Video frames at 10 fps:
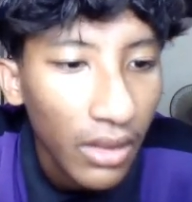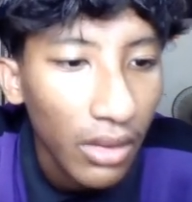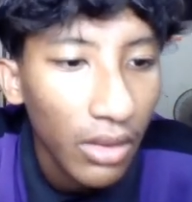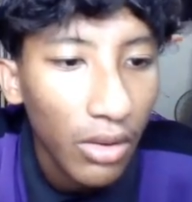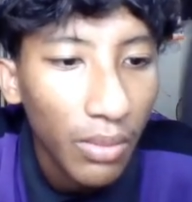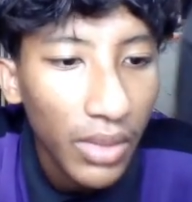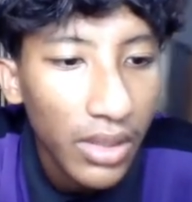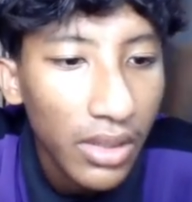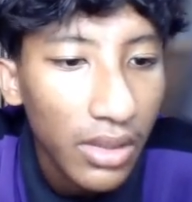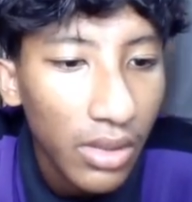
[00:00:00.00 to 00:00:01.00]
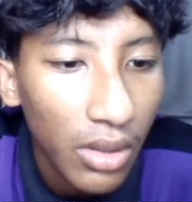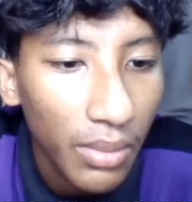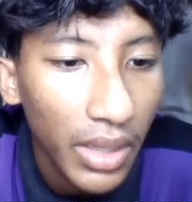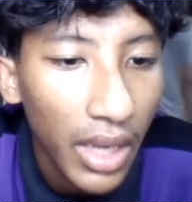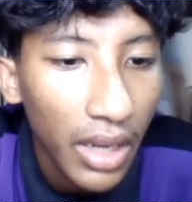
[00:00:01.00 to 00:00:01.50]
The compression stroke
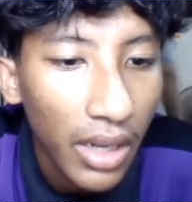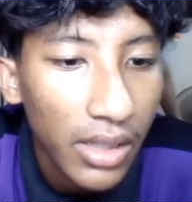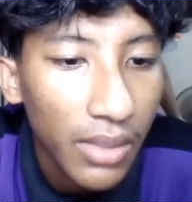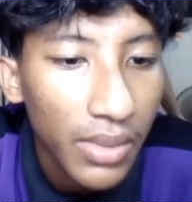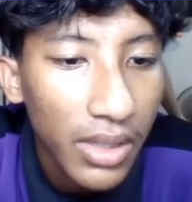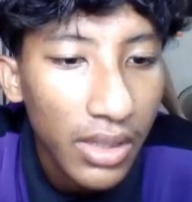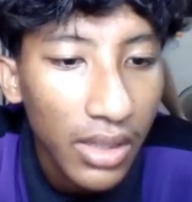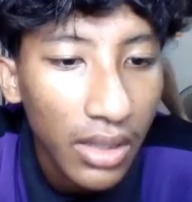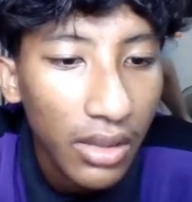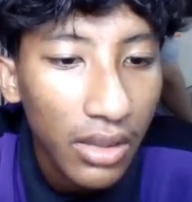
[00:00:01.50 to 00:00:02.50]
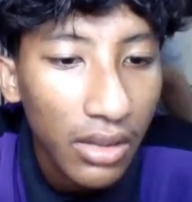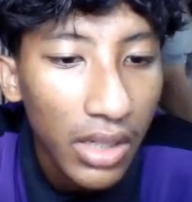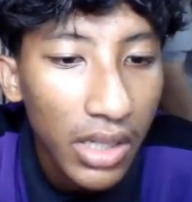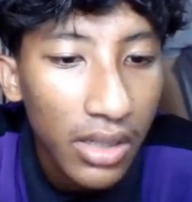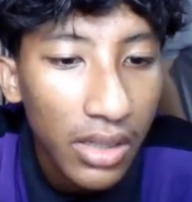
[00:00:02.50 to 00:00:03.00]
began as the piston
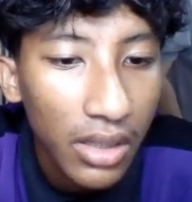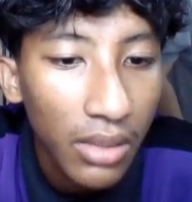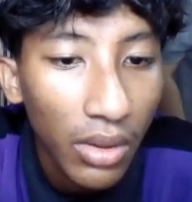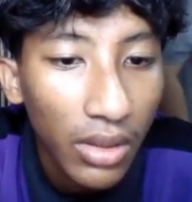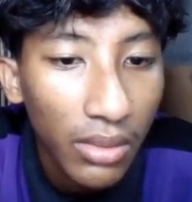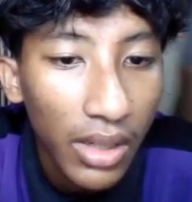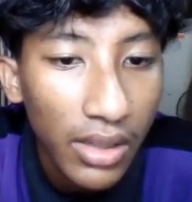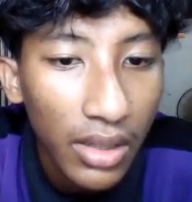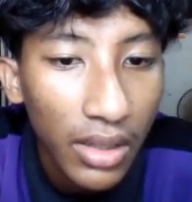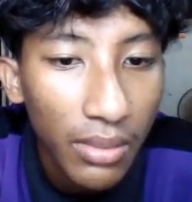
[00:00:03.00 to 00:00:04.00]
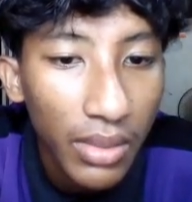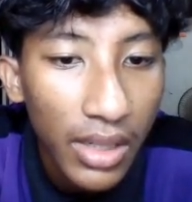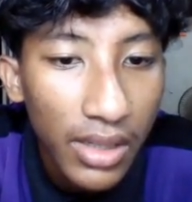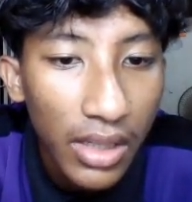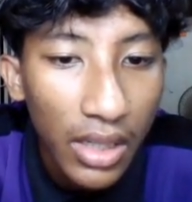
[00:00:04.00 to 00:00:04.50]
reached the bottom dead center
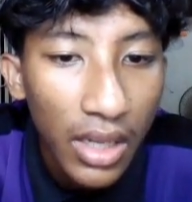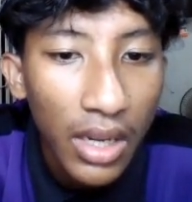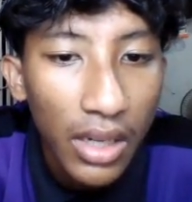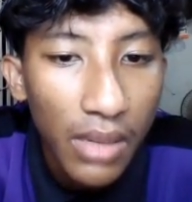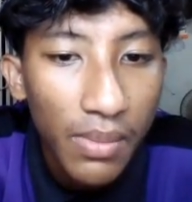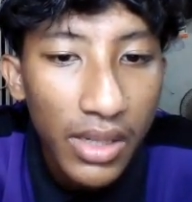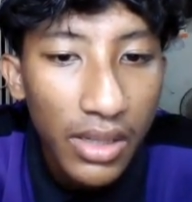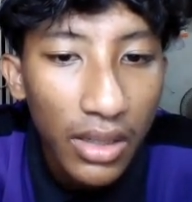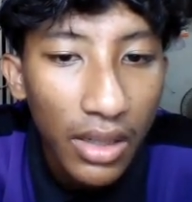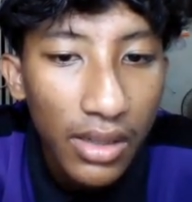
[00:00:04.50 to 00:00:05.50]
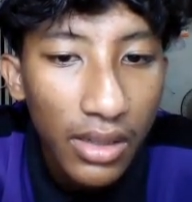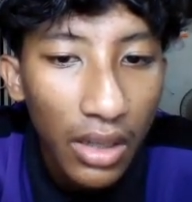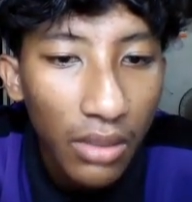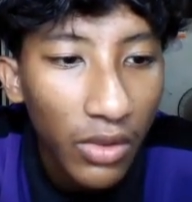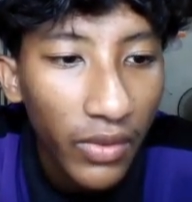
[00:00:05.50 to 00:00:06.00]
BDC. The piston then
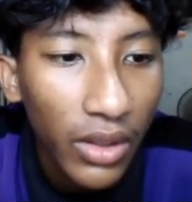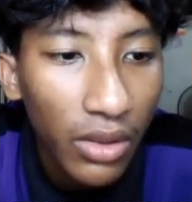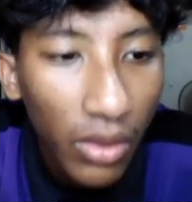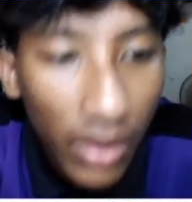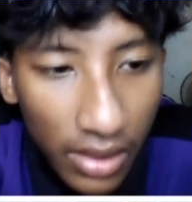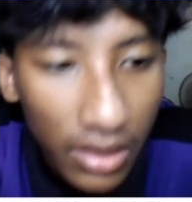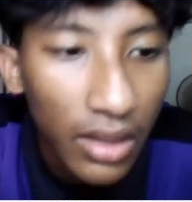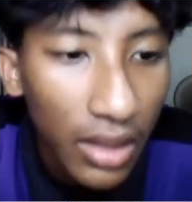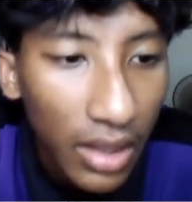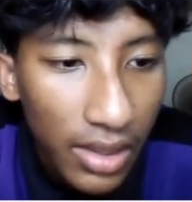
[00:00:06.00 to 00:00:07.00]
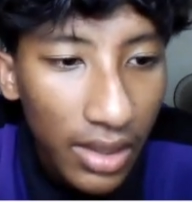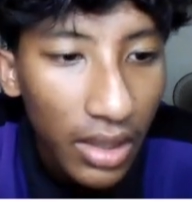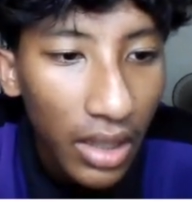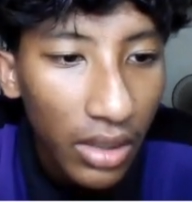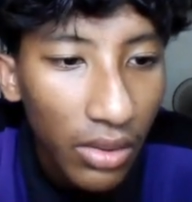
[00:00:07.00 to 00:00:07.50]
starts moving towards the
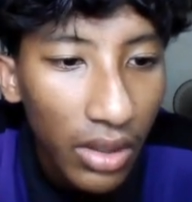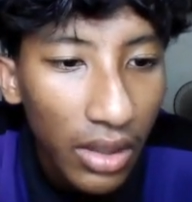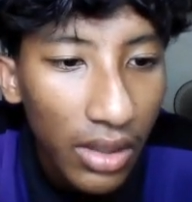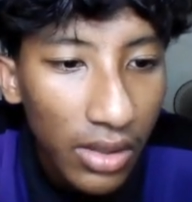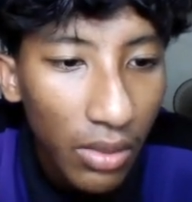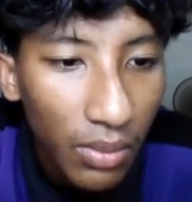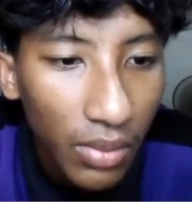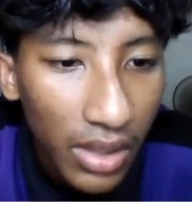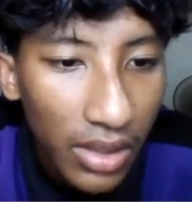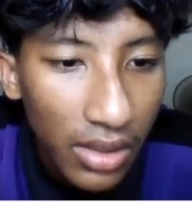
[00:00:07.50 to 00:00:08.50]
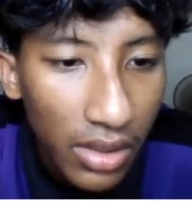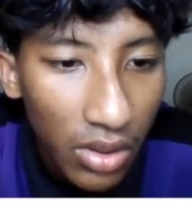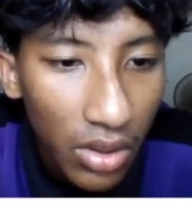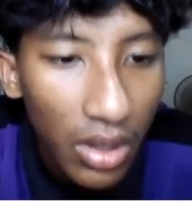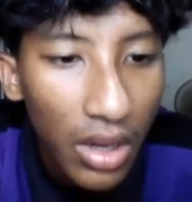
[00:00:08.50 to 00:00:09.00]
TDC, and during this compression
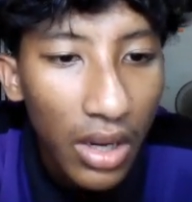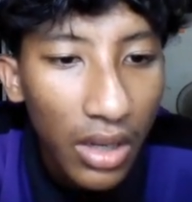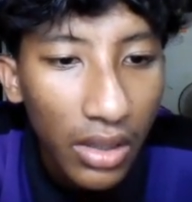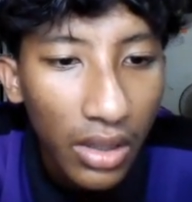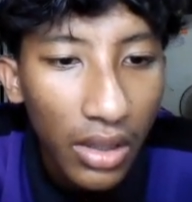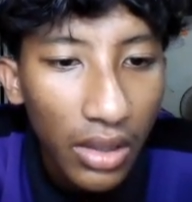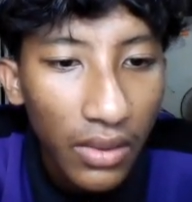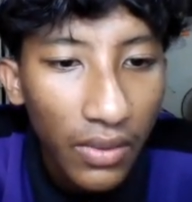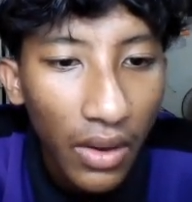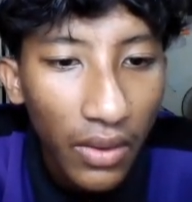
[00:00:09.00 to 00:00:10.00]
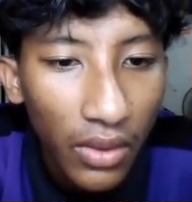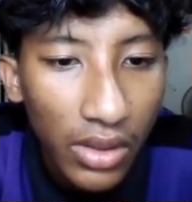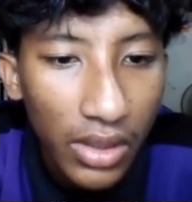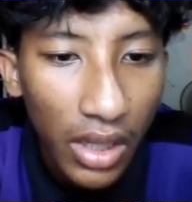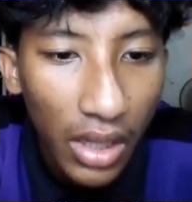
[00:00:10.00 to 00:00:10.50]
stroke, the inlet valve
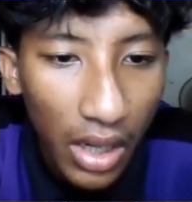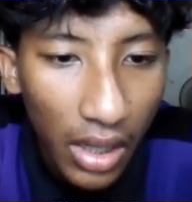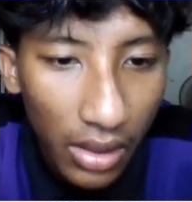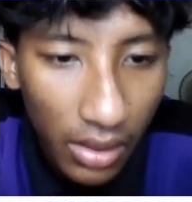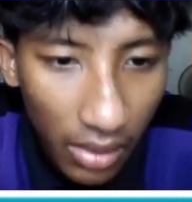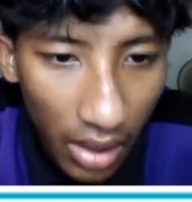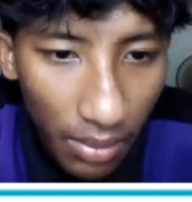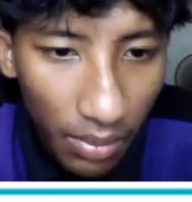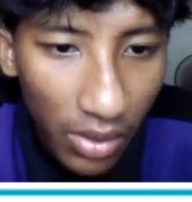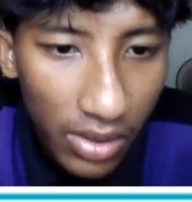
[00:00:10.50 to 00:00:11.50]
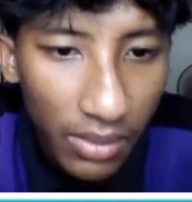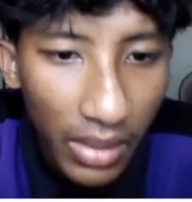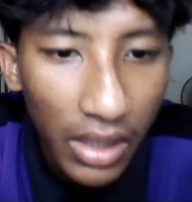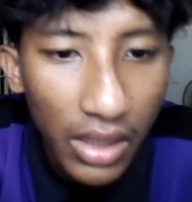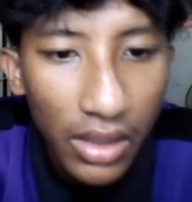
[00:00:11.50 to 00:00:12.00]
closes at
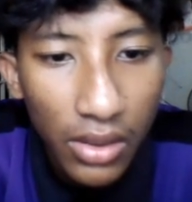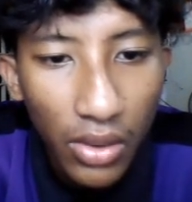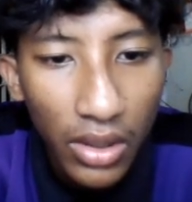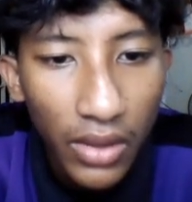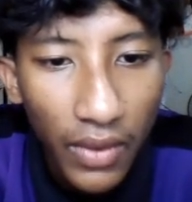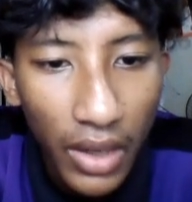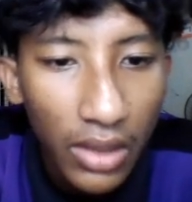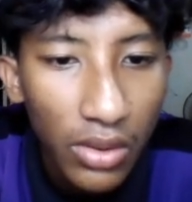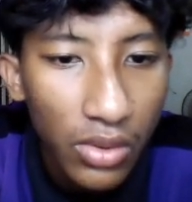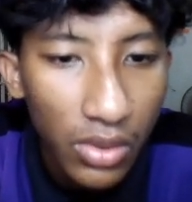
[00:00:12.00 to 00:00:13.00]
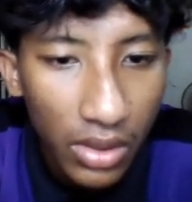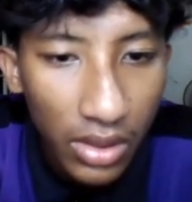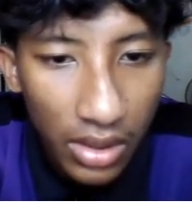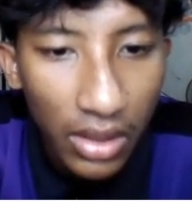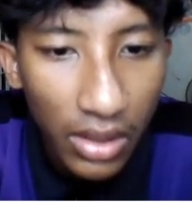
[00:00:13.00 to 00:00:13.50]
approximately 25 to
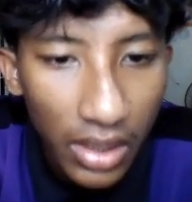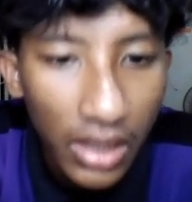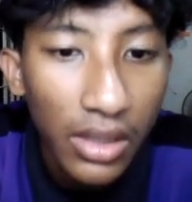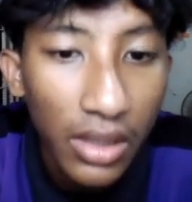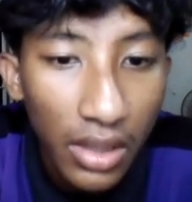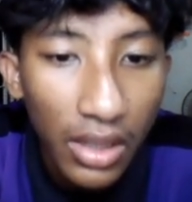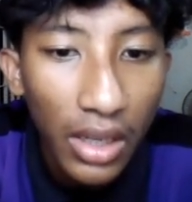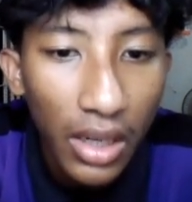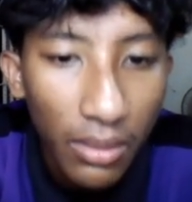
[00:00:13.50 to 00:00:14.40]
30 degrees